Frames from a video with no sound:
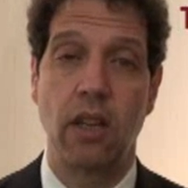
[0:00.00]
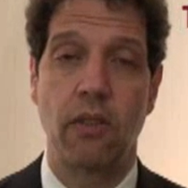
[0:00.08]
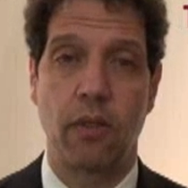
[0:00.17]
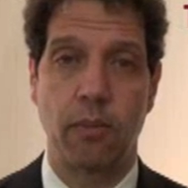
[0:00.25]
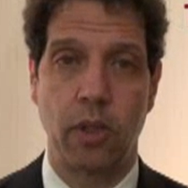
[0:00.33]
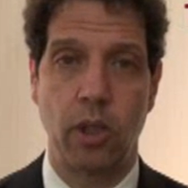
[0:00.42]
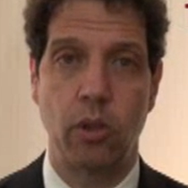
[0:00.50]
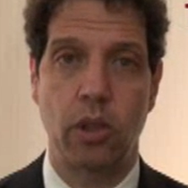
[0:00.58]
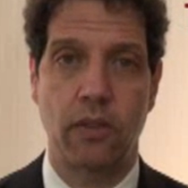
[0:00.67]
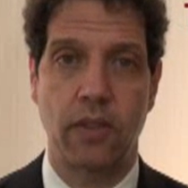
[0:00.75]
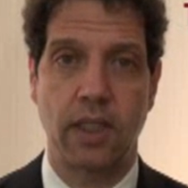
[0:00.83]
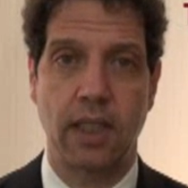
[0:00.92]
from the use
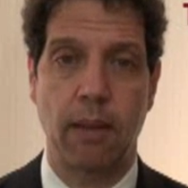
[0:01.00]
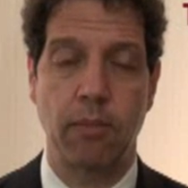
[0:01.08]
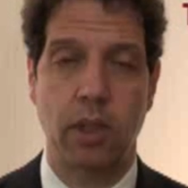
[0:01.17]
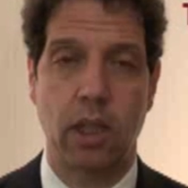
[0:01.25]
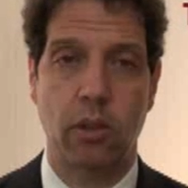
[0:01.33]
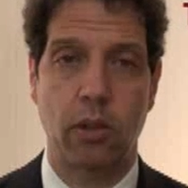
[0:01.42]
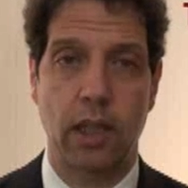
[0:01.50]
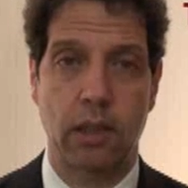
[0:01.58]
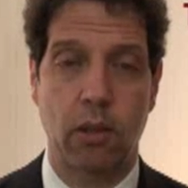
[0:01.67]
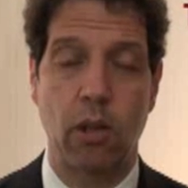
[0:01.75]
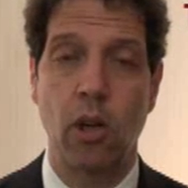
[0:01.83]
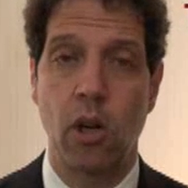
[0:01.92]
of a stem cell transplant.